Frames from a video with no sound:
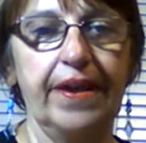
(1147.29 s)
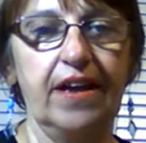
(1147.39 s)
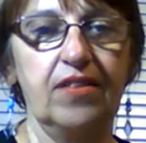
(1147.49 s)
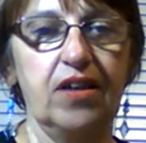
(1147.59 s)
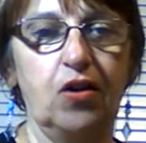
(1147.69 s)

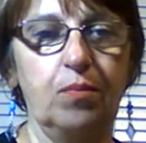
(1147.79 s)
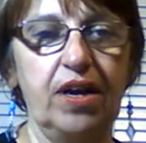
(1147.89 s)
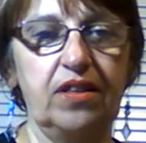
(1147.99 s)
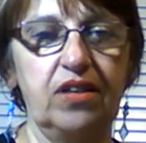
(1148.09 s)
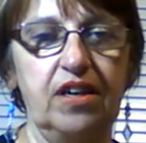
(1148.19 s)
And then I'll
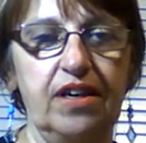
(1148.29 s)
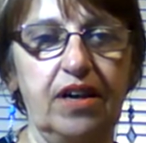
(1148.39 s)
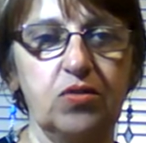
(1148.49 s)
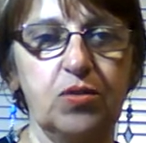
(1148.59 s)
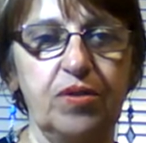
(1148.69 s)
make the
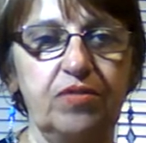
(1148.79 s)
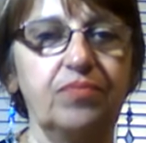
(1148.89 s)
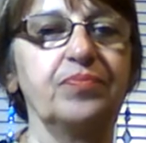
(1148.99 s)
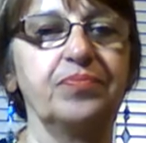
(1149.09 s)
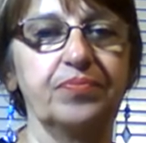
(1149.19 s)
announcement.
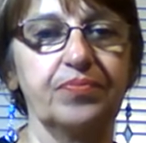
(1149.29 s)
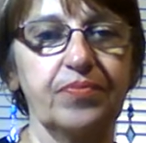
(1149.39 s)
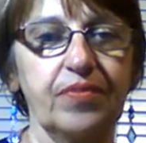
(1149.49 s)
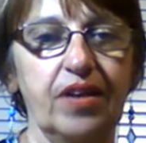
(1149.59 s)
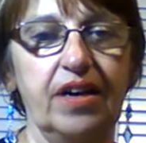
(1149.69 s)

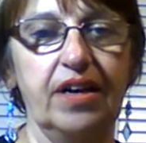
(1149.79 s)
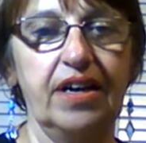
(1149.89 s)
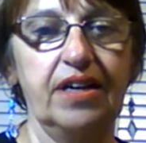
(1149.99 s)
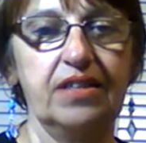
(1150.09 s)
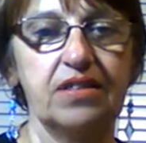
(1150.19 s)

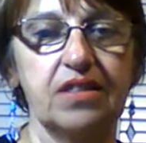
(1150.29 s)
And